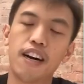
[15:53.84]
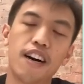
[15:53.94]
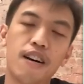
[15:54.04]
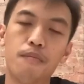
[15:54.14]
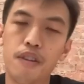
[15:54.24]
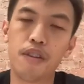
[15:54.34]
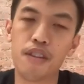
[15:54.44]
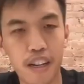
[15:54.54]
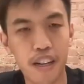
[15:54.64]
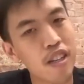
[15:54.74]

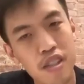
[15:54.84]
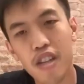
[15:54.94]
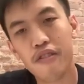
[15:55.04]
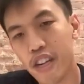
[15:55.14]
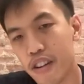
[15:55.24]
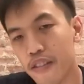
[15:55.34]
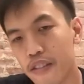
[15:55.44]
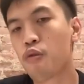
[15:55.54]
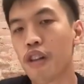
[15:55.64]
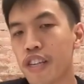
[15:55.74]
And so yeah, there's a lot of kind of
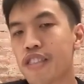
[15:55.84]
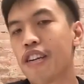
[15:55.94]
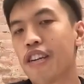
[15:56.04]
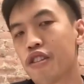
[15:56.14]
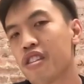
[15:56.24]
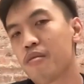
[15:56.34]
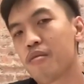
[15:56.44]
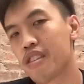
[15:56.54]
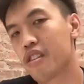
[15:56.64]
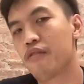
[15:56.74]
cool extensions,
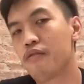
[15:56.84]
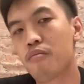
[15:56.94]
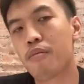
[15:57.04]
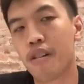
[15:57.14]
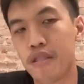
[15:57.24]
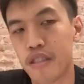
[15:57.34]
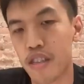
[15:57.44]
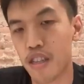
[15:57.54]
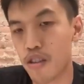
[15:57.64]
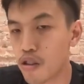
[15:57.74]
basically, of warp routes
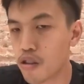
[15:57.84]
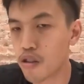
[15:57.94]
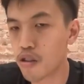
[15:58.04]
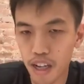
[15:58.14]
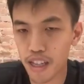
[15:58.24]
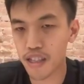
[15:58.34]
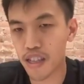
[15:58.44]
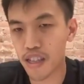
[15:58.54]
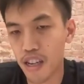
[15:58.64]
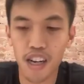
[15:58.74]
that you can do, and that's
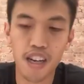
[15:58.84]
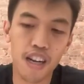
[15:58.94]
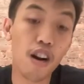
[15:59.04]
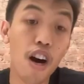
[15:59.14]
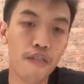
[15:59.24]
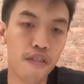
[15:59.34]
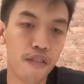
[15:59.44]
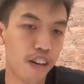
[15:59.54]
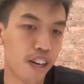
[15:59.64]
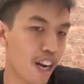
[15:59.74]
like an
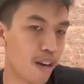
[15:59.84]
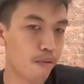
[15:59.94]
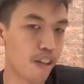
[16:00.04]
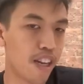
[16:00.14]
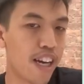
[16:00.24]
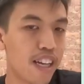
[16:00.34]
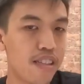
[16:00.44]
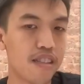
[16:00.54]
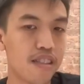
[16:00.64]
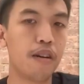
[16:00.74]
offering that Hyperlane
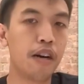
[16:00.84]
has.